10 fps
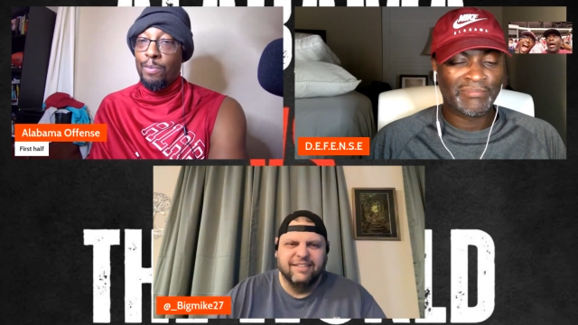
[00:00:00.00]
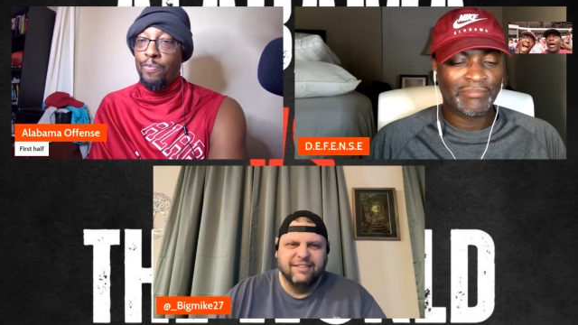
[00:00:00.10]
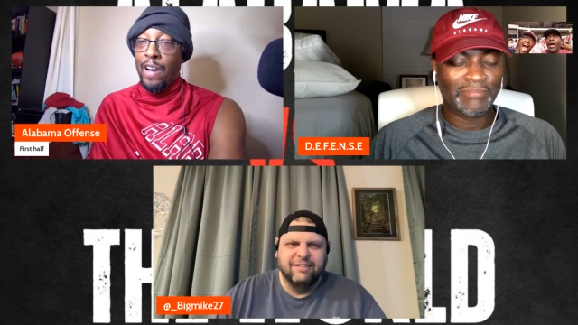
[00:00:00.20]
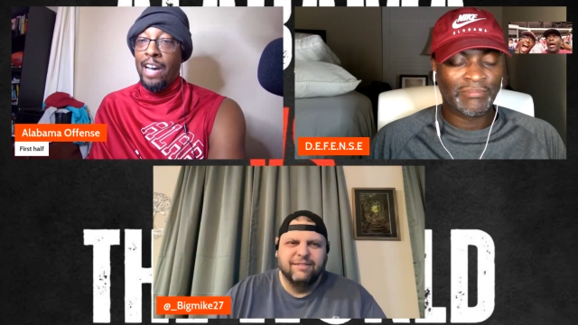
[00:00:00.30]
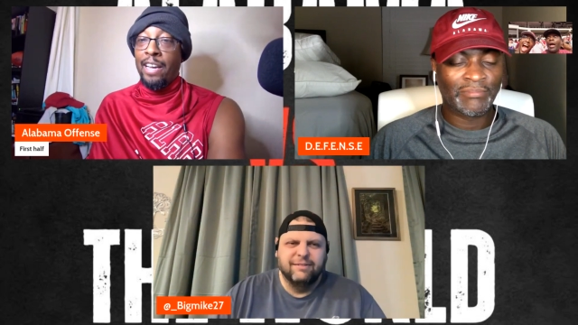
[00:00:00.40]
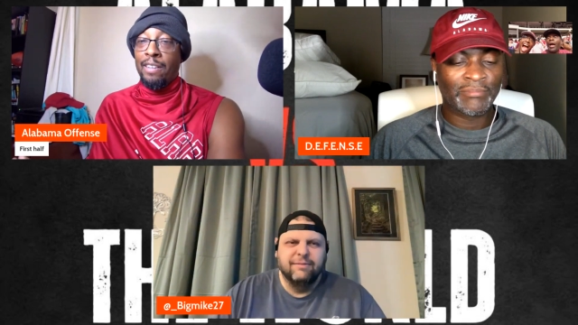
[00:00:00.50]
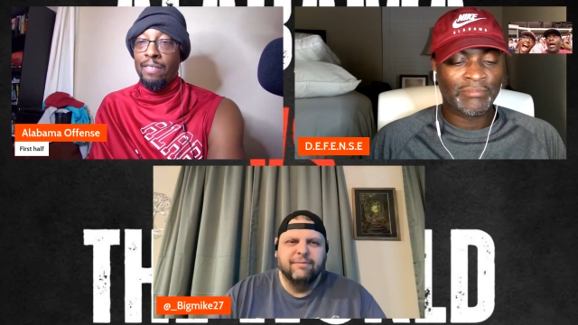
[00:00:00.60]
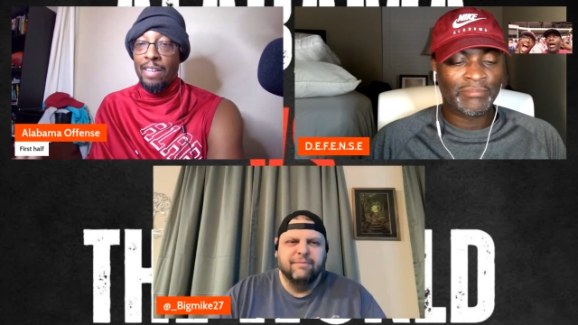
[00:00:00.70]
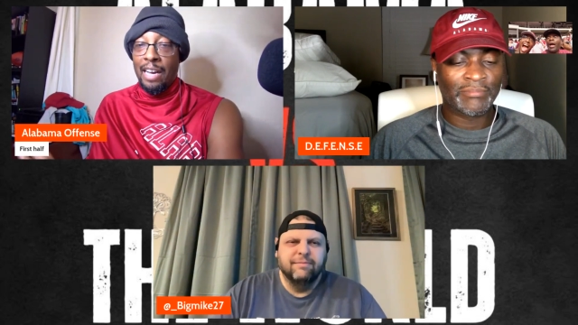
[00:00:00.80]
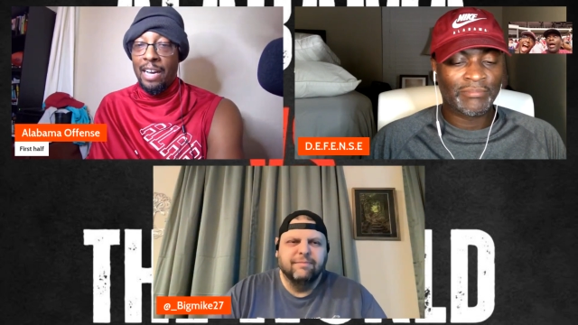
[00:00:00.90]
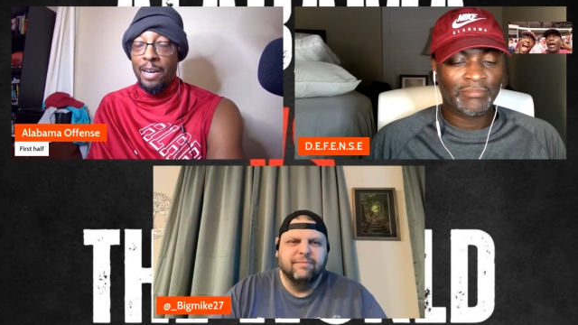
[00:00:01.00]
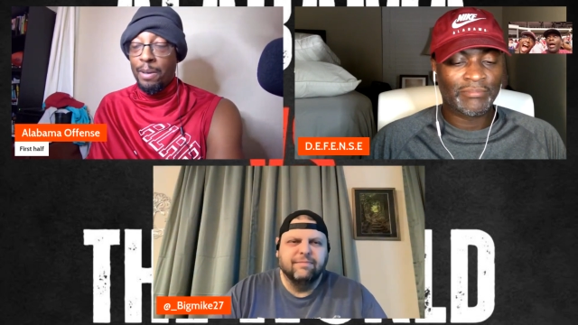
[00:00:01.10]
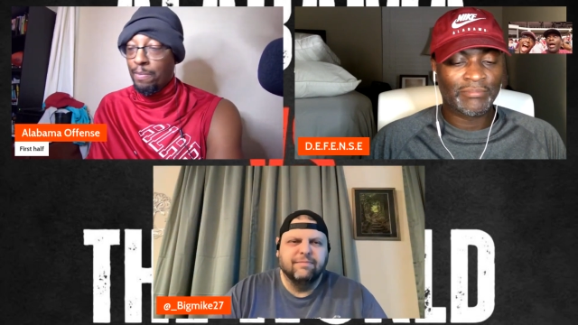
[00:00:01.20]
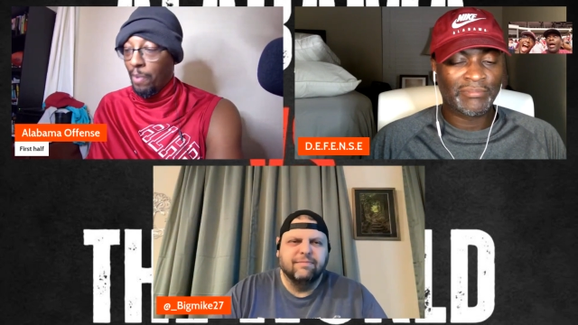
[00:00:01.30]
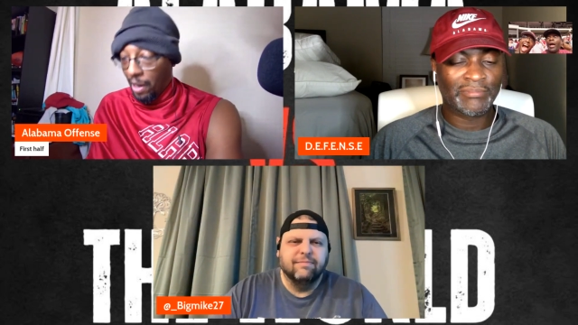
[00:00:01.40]
Speaker 1: Fine. Uh,
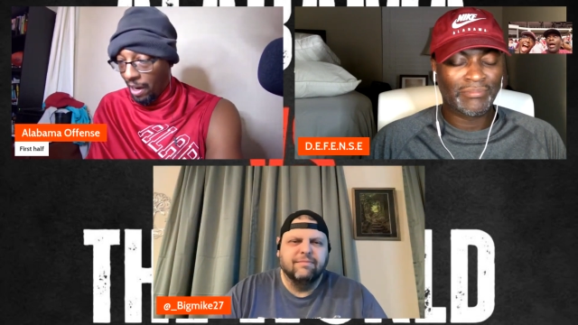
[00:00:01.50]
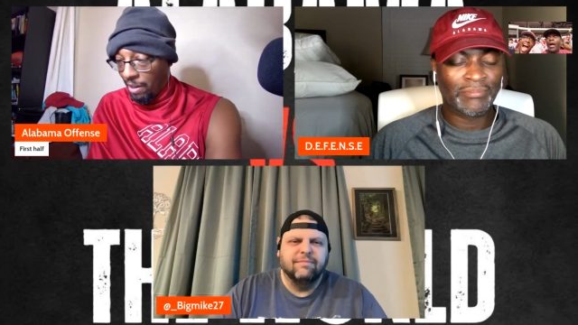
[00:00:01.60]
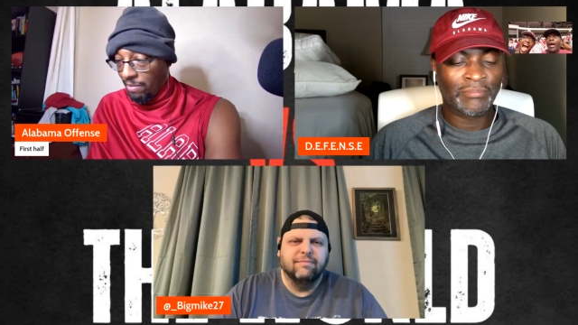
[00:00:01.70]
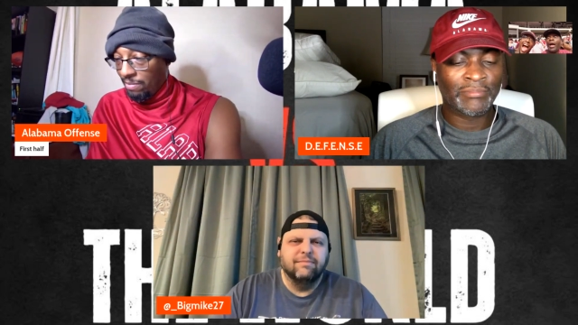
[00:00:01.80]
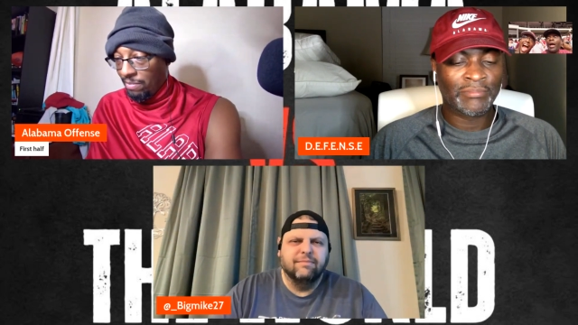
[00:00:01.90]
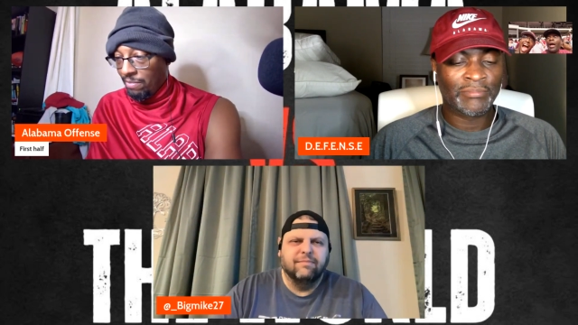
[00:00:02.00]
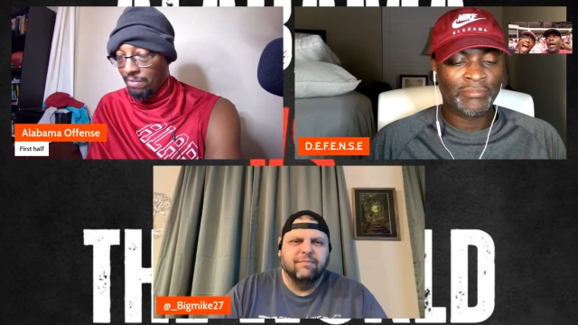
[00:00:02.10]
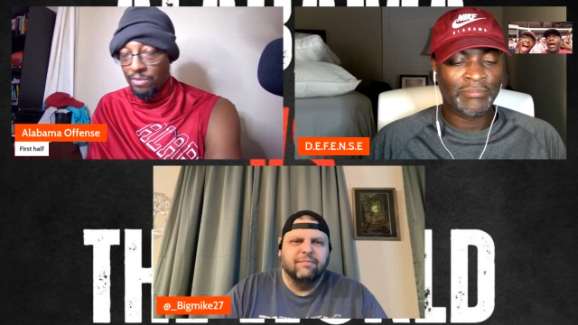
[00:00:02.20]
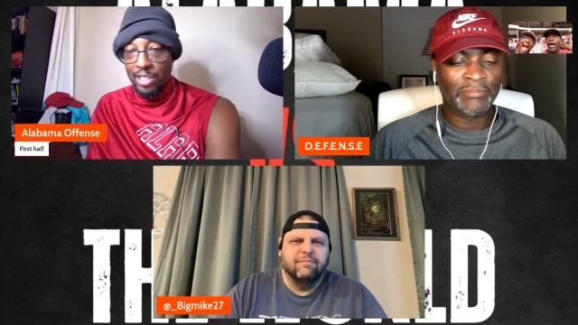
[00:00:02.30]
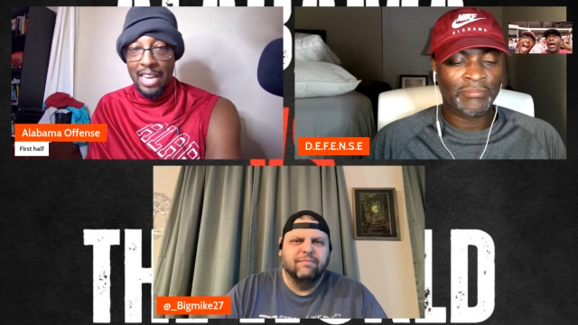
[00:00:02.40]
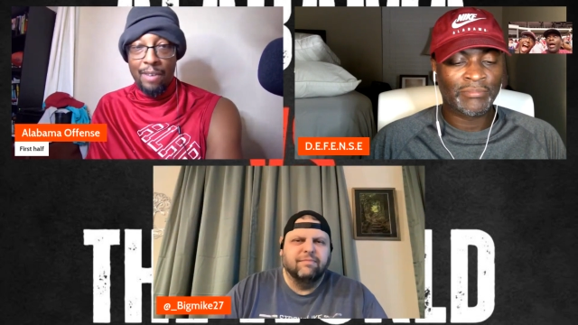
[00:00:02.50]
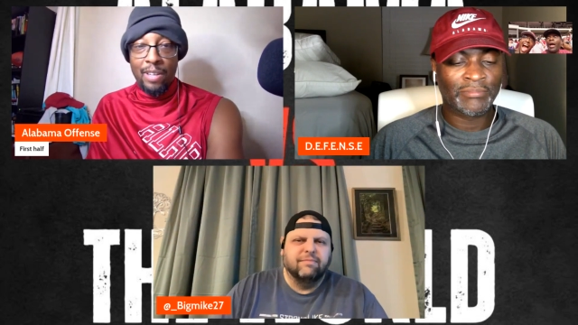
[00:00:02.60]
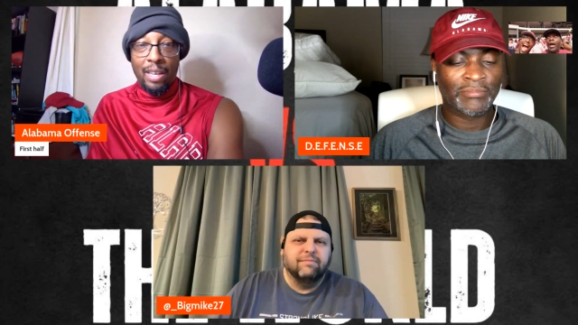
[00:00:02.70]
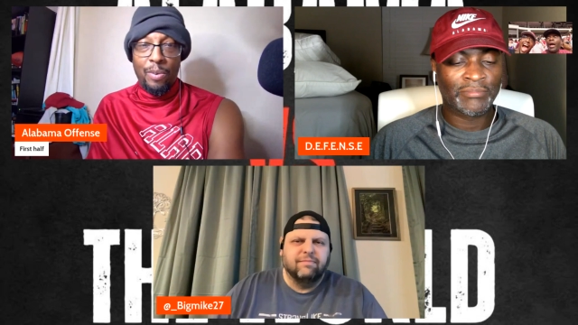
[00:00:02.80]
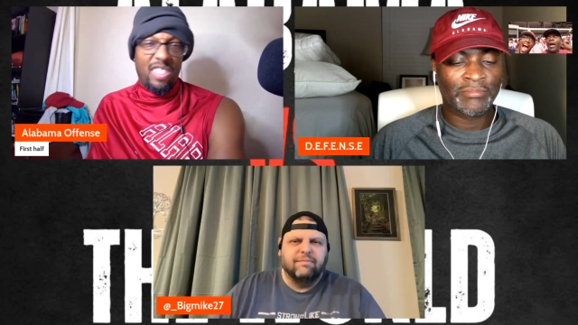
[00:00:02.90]
you know, just not
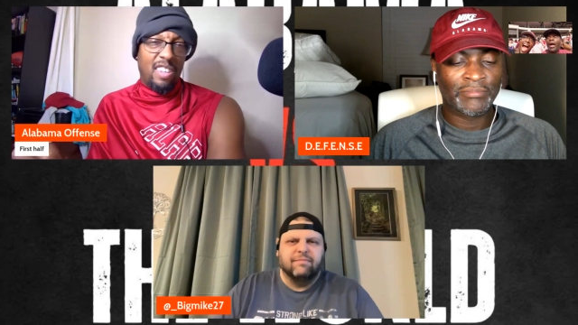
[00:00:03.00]
really with